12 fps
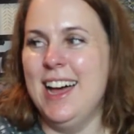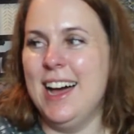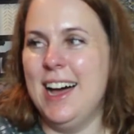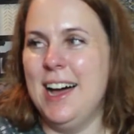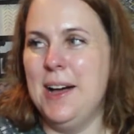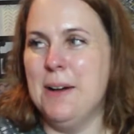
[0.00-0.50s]

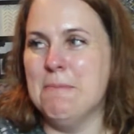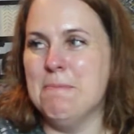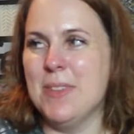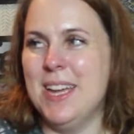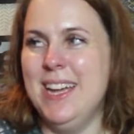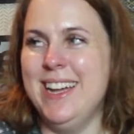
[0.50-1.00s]

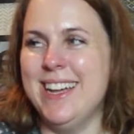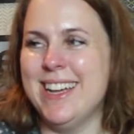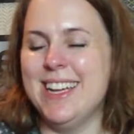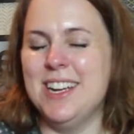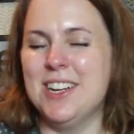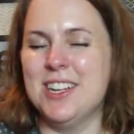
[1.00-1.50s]

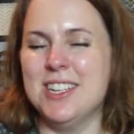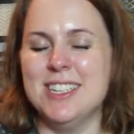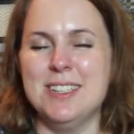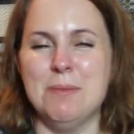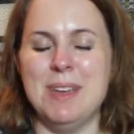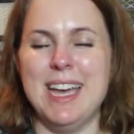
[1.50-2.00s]
It occurred
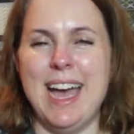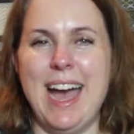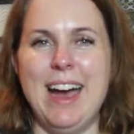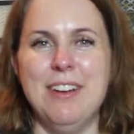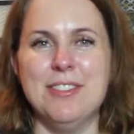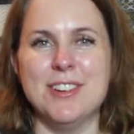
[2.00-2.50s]
to me
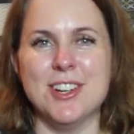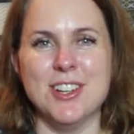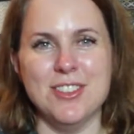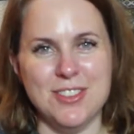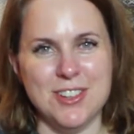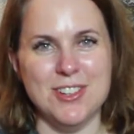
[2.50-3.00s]
after
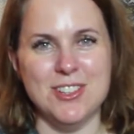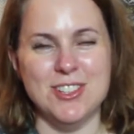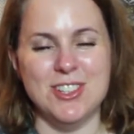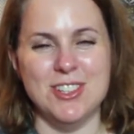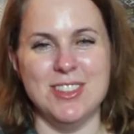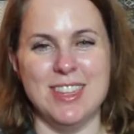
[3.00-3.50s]
the photo
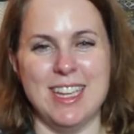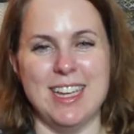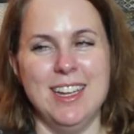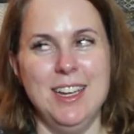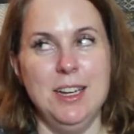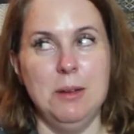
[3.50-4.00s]
shoot that